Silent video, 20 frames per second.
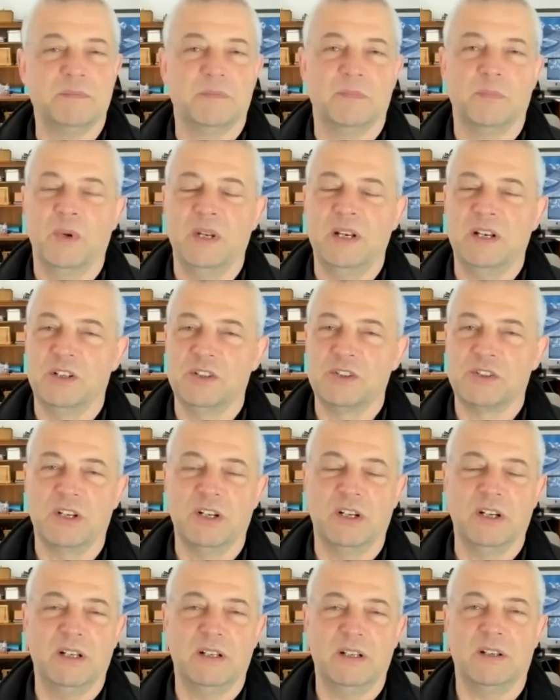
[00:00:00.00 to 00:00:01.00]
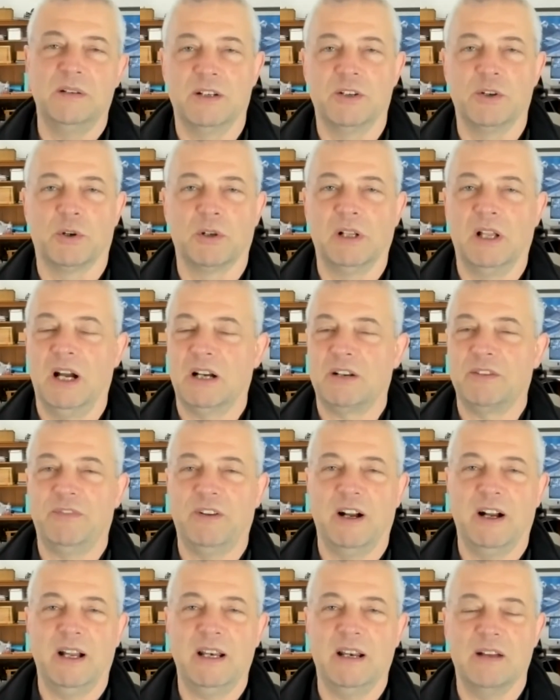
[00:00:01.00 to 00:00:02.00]
windows good, door lock
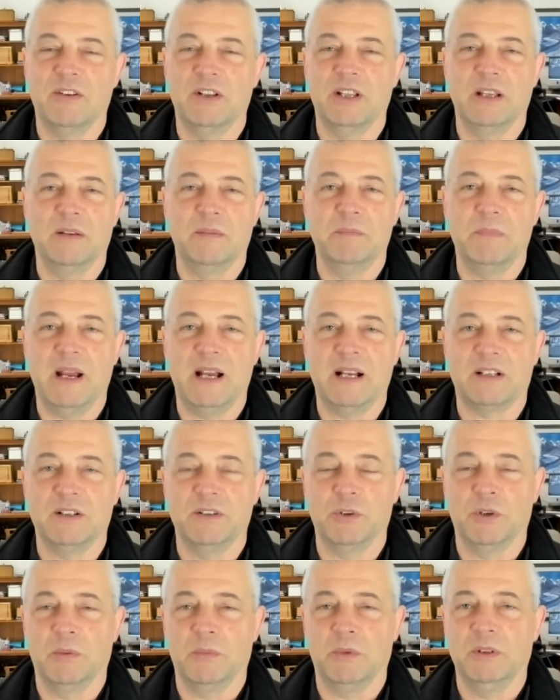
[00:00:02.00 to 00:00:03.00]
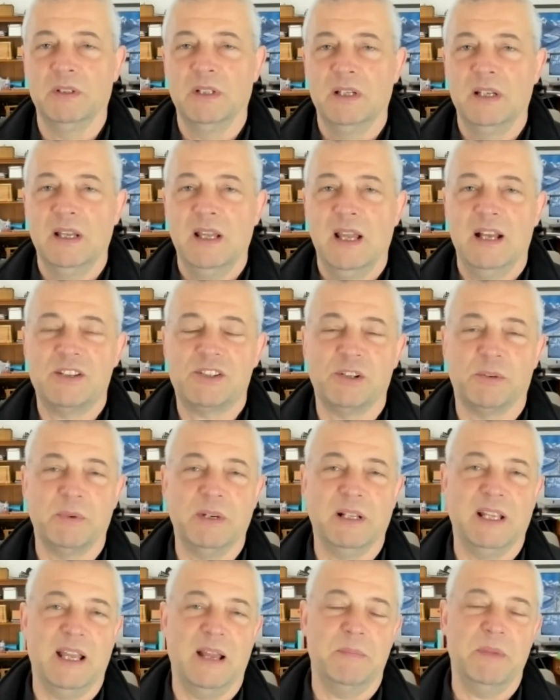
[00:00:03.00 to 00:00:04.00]
fine, everything back to normal. And so
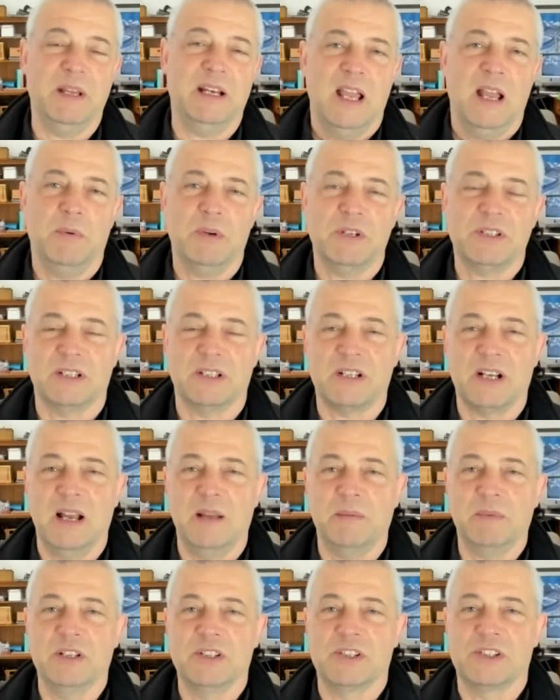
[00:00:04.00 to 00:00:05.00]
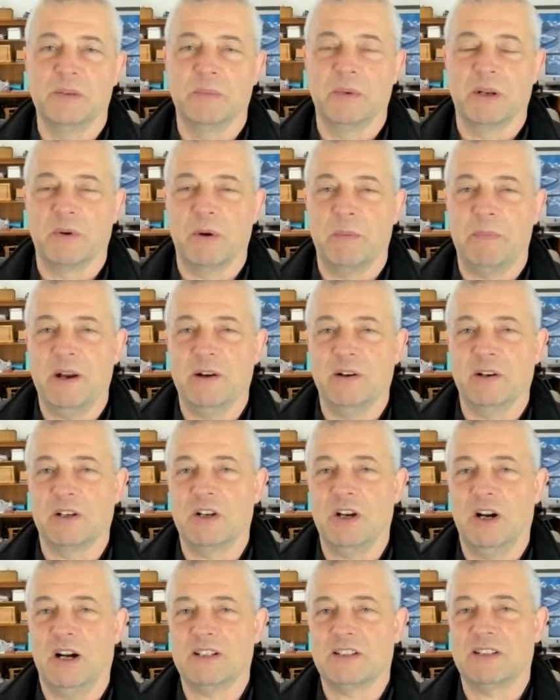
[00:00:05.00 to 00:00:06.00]
really, I mean, it was a time-consuming repair and
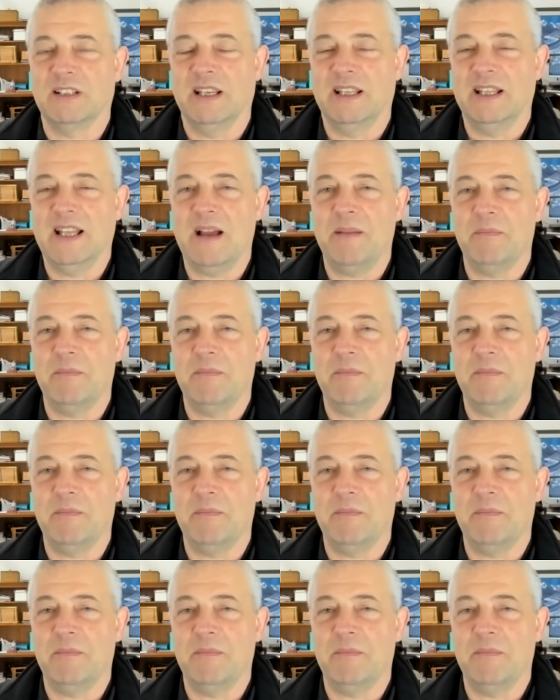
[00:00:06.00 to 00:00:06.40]
costly in that